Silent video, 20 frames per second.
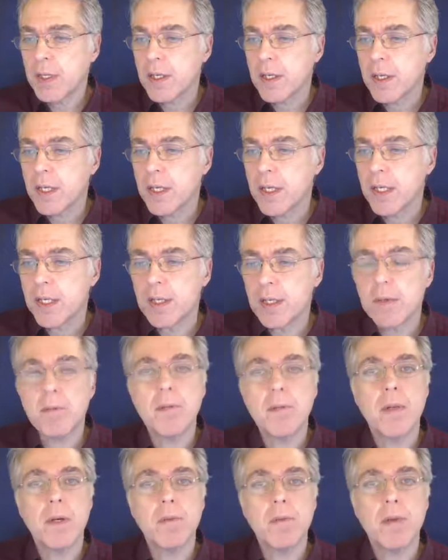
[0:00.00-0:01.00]

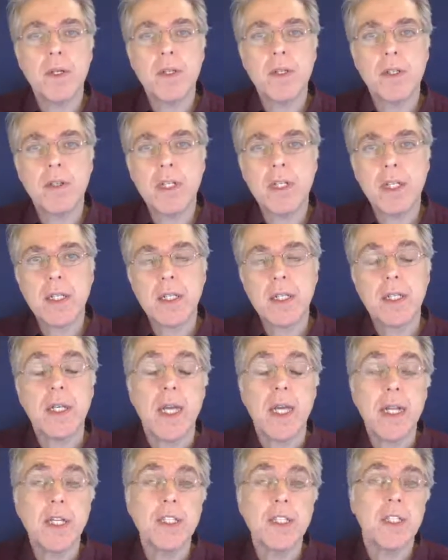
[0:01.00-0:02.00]
the
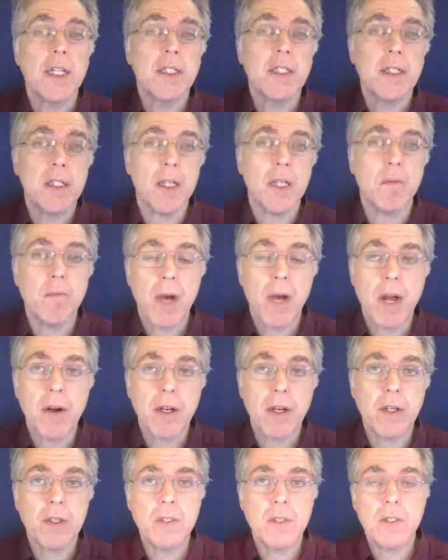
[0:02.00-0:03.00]
energy density in
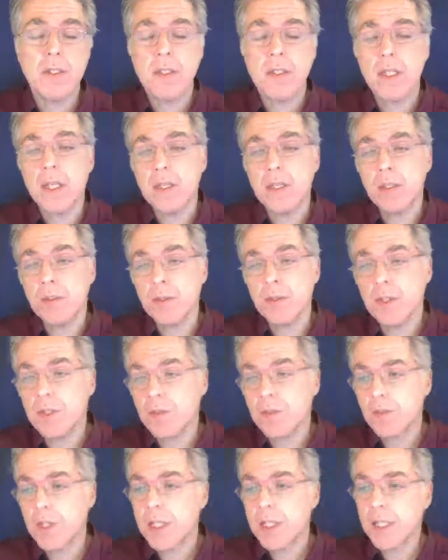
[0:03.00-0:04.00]
baryons in units of
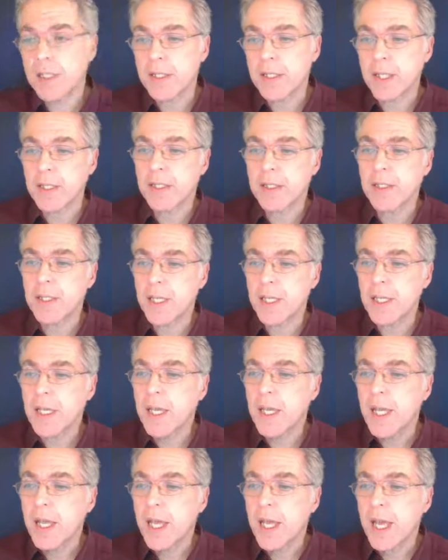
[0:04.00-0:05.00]
critical density,
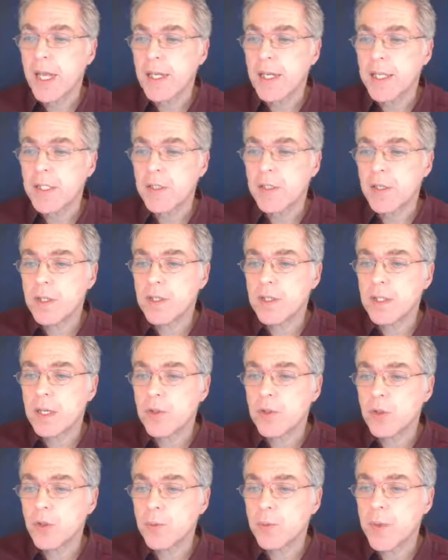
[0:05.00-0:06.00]
and this turns
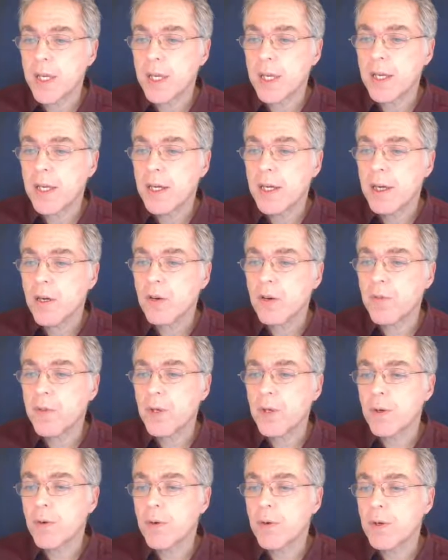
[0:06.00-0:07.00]
out to be of the
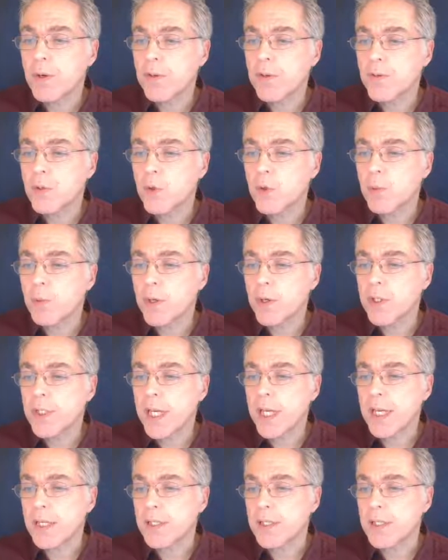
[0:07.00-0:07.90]
order of 2%.